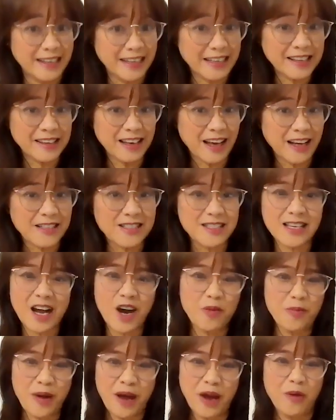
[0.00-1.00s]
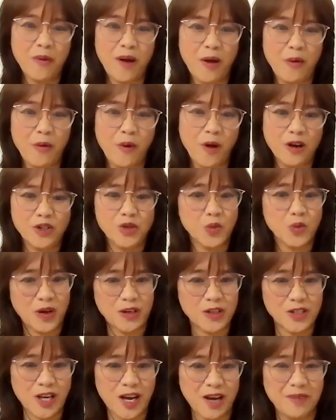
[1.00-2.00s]
Lingnan style background wash
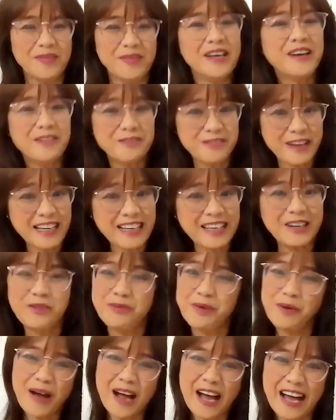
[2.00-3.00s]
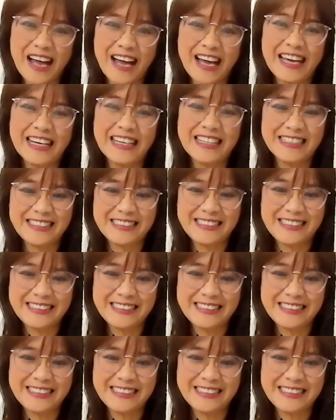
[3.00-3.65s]
workshop. Thank you. Bye-bye.